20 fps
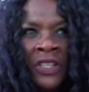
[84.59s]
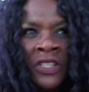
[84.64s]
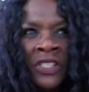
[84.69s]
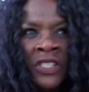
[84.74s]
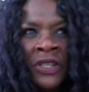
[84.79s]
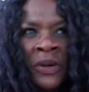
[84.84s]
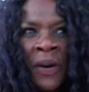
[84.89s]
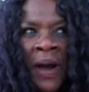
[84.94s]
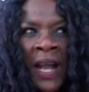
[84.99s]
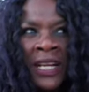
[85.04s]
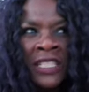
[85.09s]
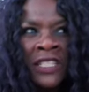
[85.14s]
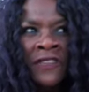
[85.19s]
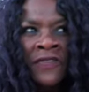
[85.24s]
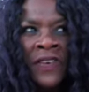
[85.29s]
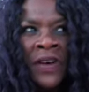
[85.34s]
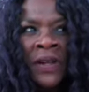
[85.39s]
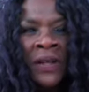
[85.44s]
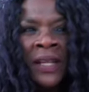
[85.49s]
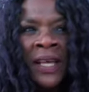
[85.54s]
So I just
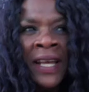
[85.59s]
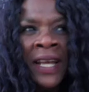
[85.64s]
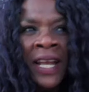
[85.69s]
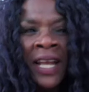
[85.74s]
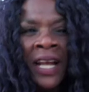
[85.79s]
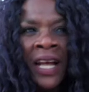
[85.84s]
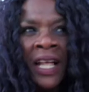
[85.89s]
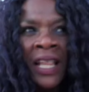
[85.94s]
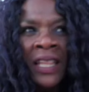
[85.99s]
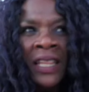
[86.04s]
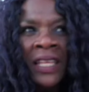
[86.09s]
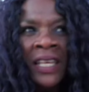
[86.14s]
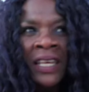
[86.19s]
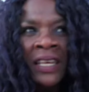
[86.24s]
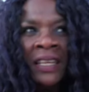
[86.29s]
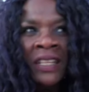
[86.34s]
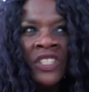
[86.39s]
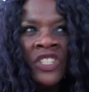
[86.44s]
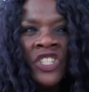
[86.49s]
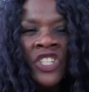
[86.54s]
felt like
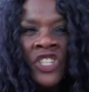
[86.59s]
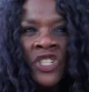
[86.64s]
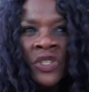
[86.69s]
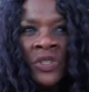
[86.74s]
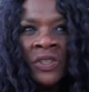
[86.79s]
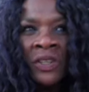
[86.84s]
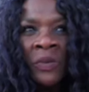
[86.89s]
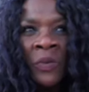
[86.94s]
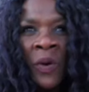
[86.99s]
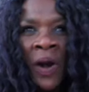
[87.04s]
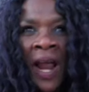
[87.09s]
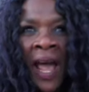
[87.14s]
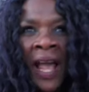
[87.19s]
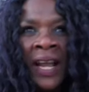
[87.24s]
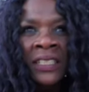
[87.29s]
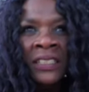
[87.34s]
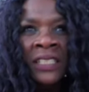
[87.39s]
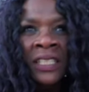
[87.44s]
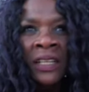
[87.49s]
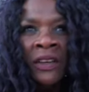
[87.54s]
the children were
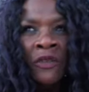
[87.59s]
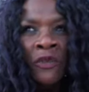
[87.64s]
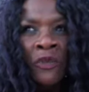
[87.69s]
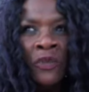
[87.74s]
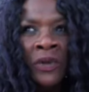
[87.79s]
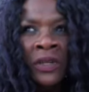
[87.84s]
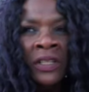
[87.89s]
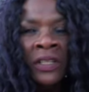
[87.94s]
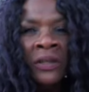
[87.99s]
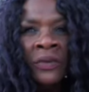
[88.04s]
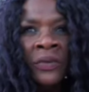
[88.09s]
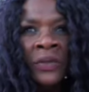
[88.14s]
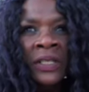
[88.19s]
acting really,